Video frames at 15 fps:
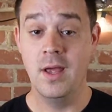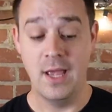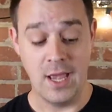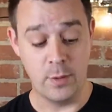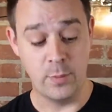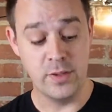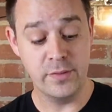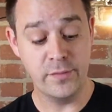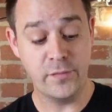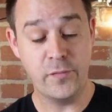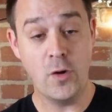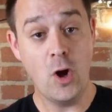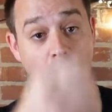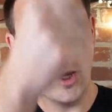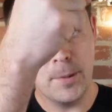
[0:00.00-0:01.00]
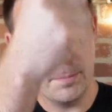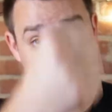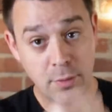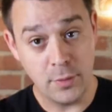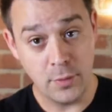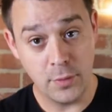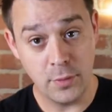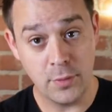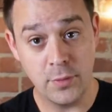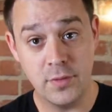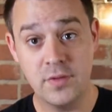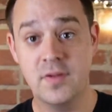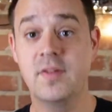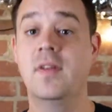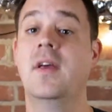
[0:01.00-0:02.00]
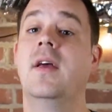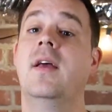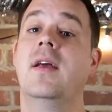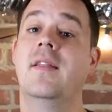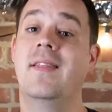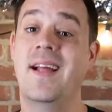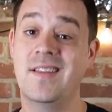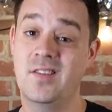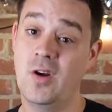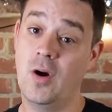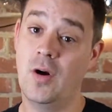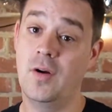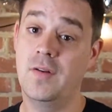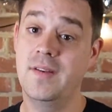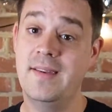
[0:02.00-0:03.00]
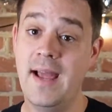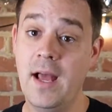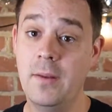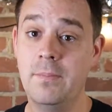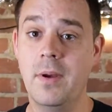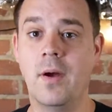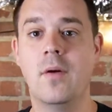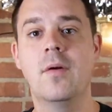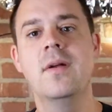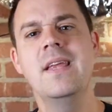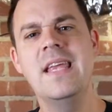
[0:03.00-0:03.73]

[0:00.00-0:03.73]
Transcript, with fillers: And when the frog pulls, that's called a down bow.